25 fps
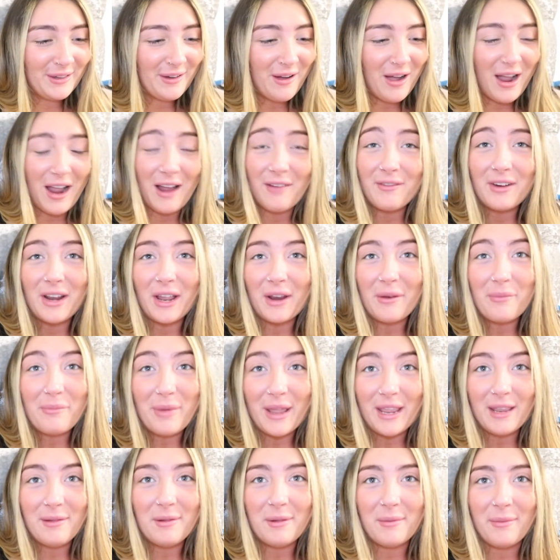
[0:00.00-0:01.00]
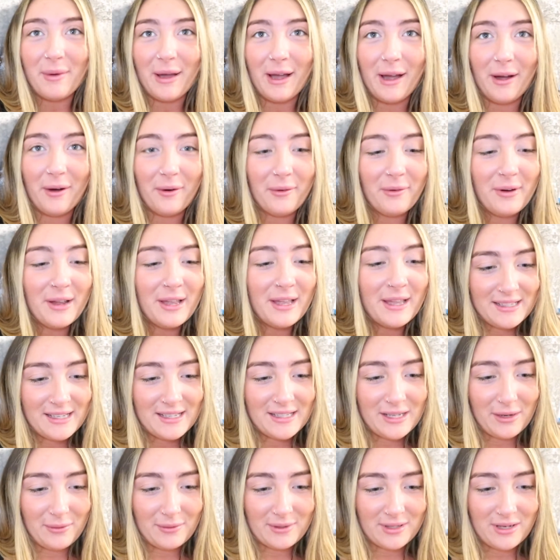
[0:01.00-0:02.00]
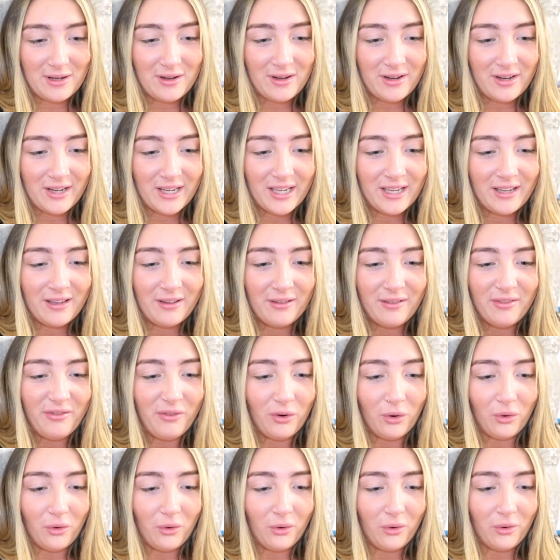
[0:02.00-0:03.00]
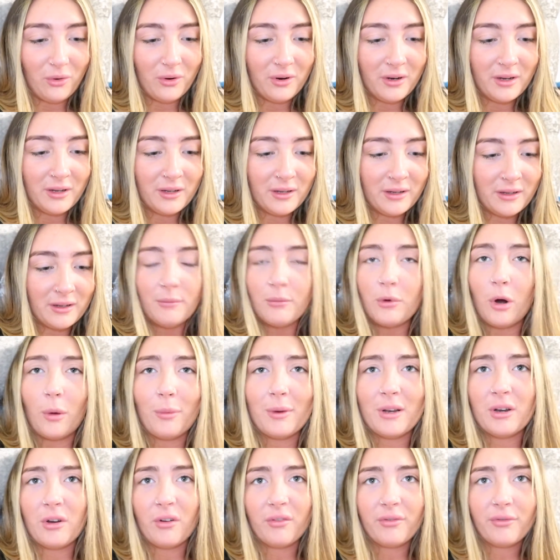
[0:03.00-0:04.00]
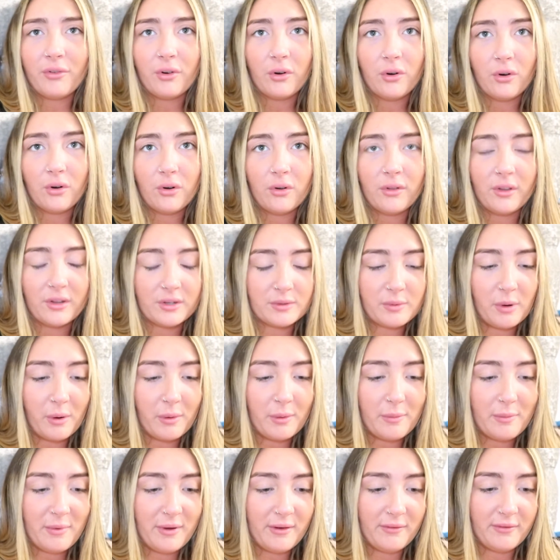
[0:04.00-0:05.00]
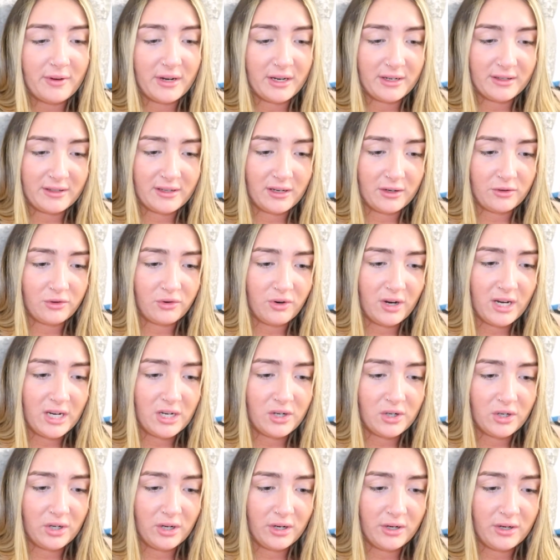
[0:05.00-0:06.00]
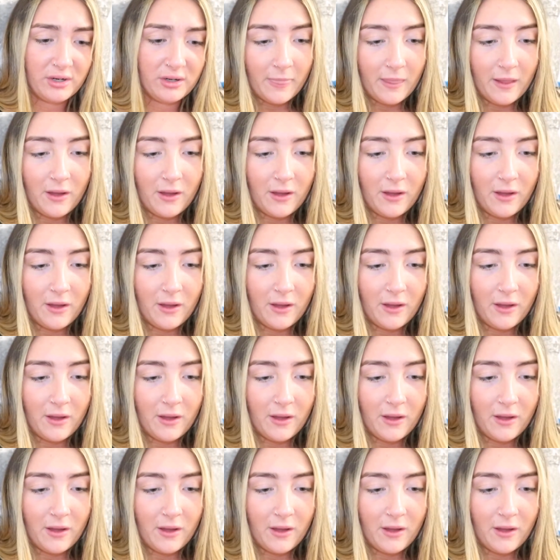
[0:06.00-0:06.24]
I haven't had a baby bell since I was like 4. Probably not 4, that's probably a bit of an exaggeration.